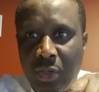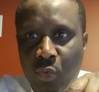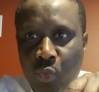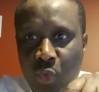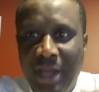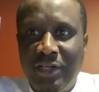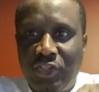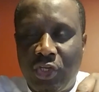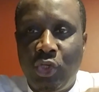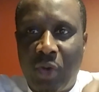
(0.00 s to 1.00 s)

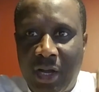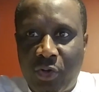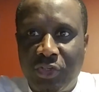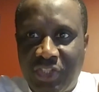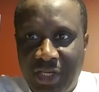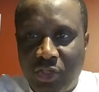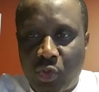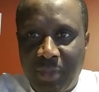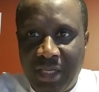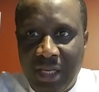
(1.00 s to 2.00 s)
once you are considered
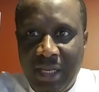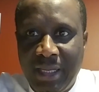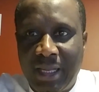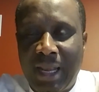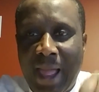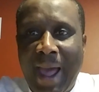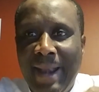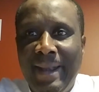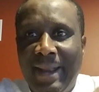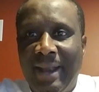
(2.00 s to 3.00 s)
to be illegal
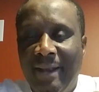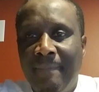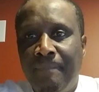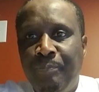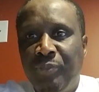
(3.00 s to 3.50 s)
and then